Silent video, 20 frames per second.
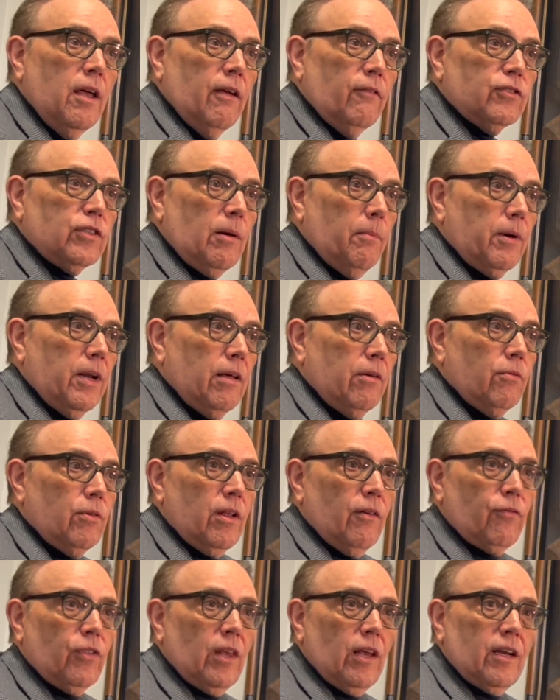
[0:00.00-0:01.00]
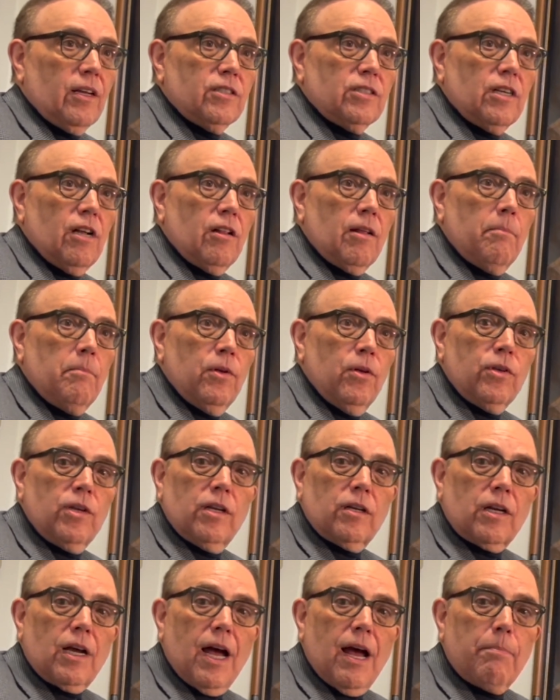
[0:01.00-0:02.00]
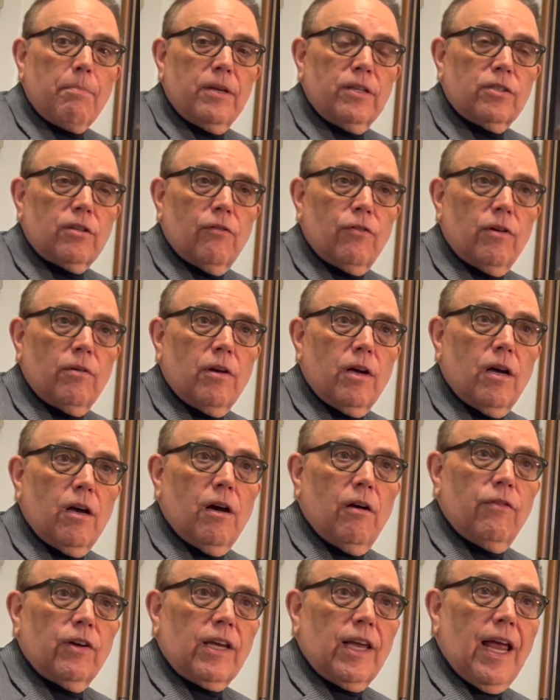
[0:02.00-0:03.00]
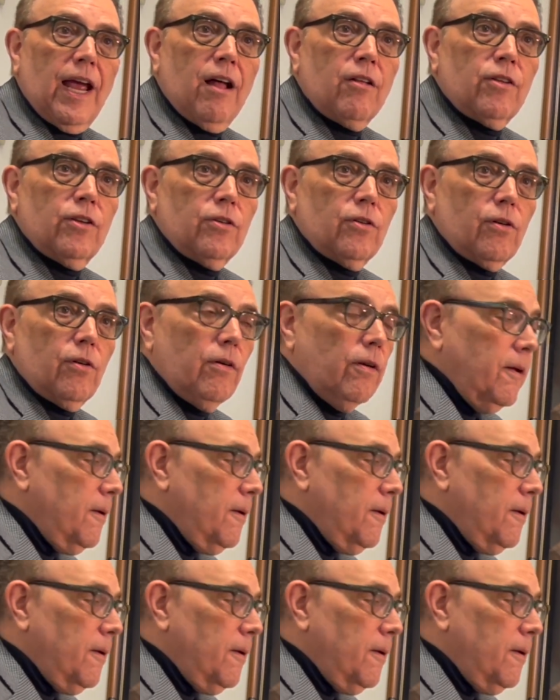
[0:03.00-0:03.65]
Somebody, if he could sell 1 million copies of a calendar.